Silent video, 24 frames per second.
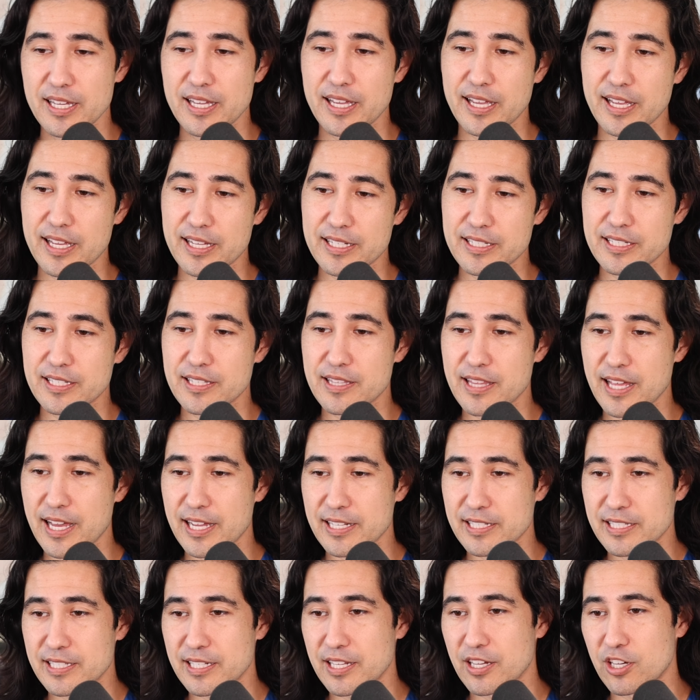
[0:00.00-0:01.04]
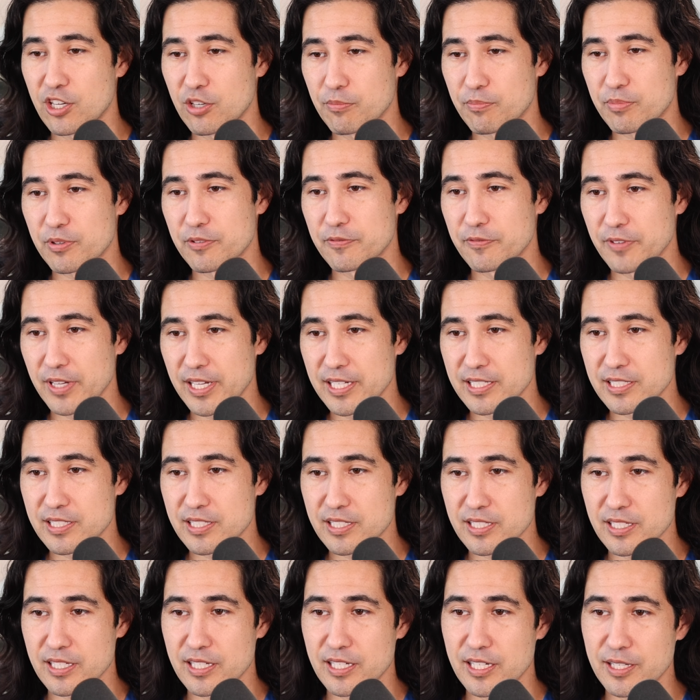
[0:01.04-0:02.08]
And that can help
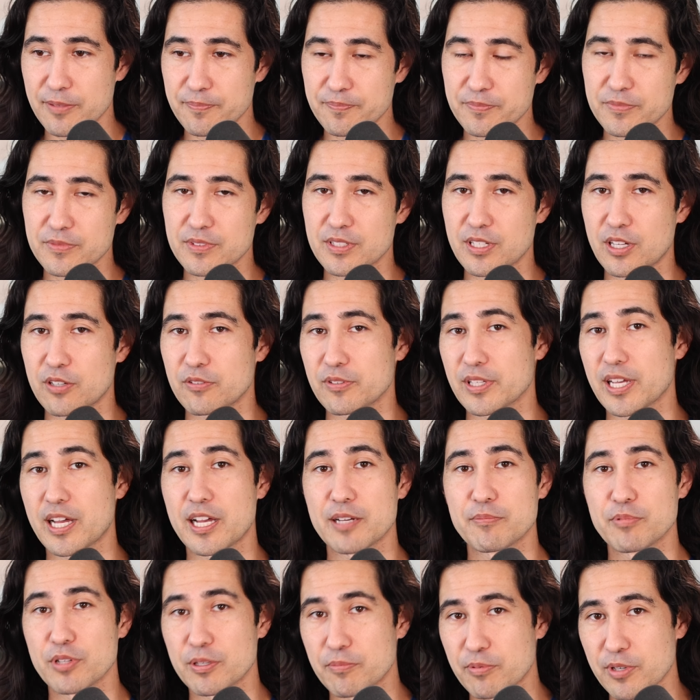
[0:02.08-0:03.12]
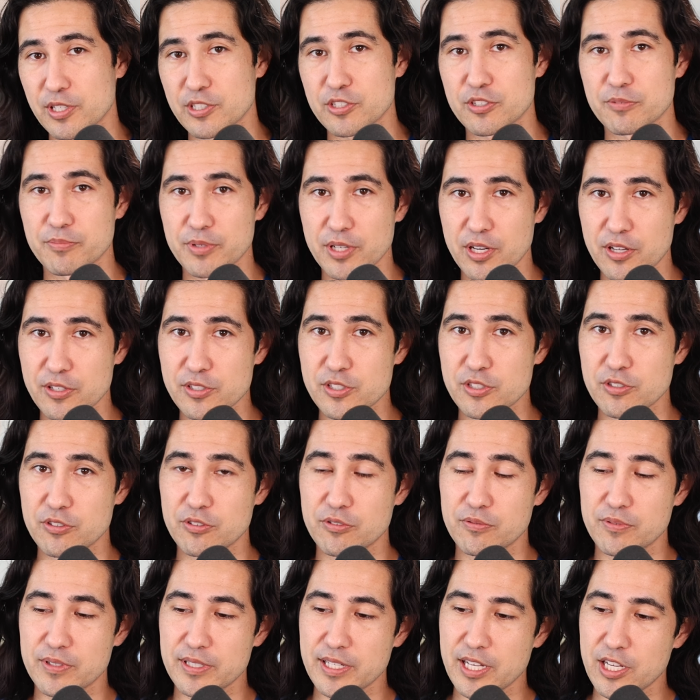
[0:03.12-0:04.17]
prevent not only high blood pressure, but
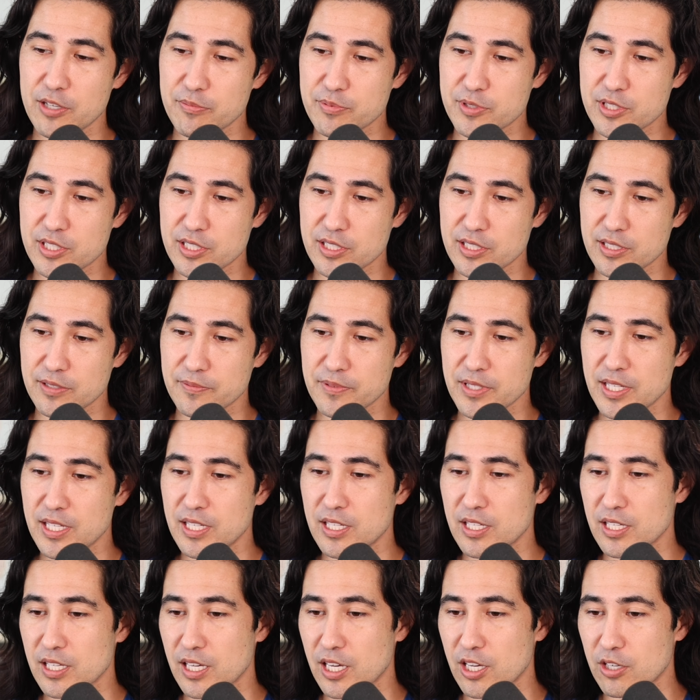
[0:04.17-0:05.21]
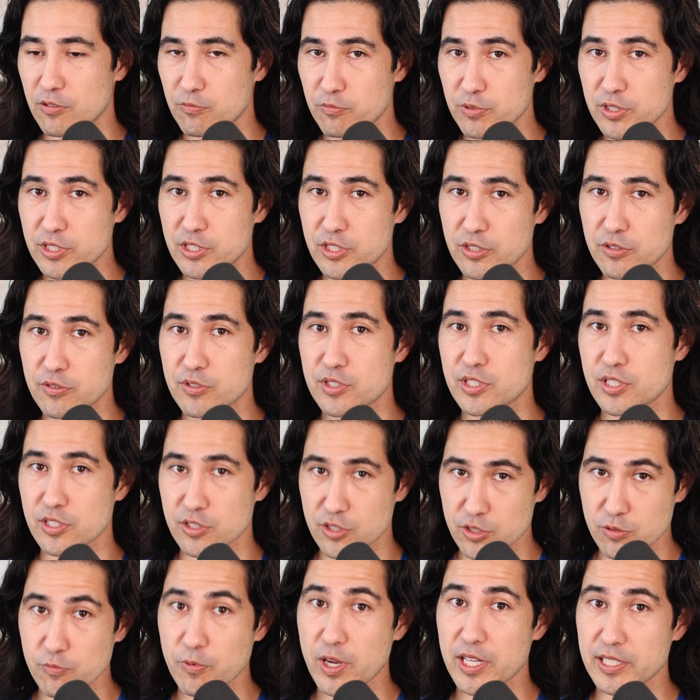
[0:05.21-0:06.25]
also helps to reduce
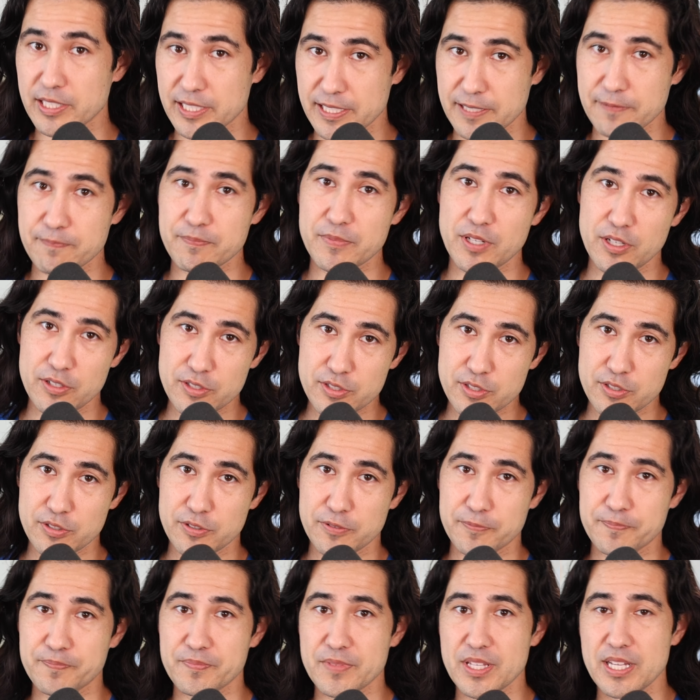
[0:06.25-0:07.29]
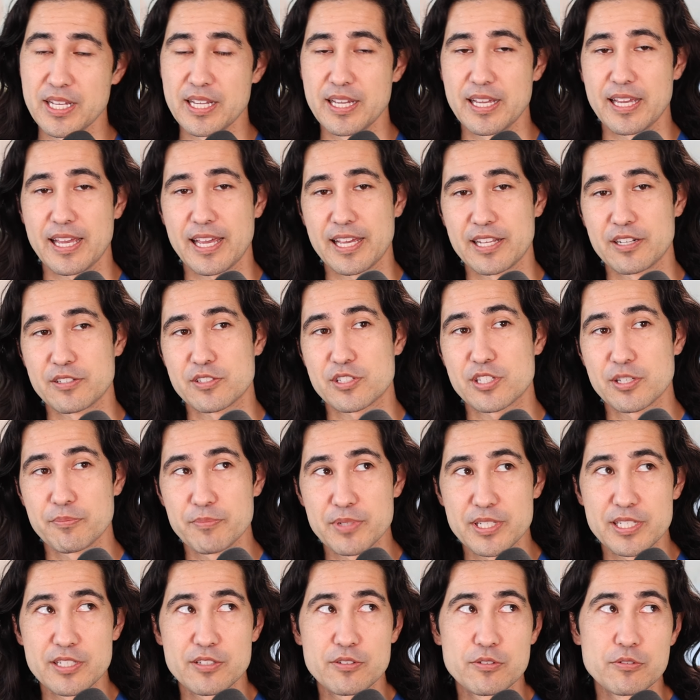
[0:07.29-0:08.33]
swelling also. And
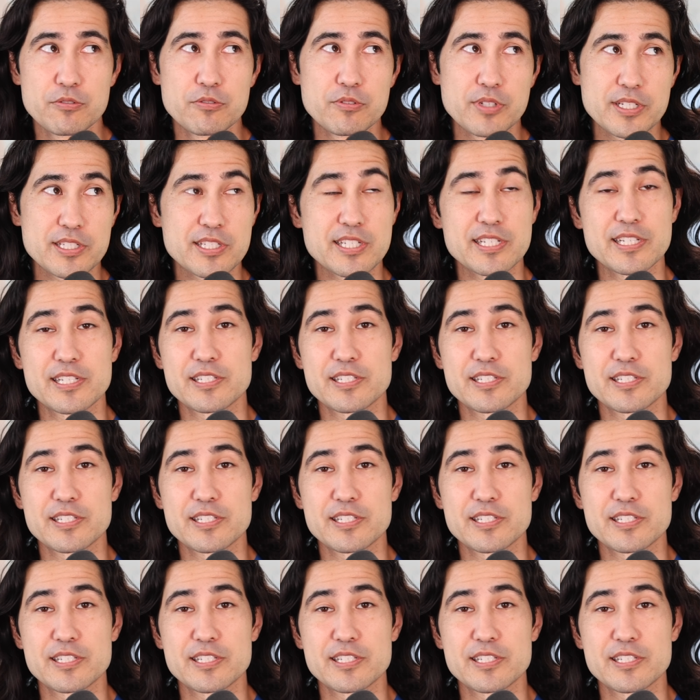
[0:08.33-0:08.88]
somebody who, let's say,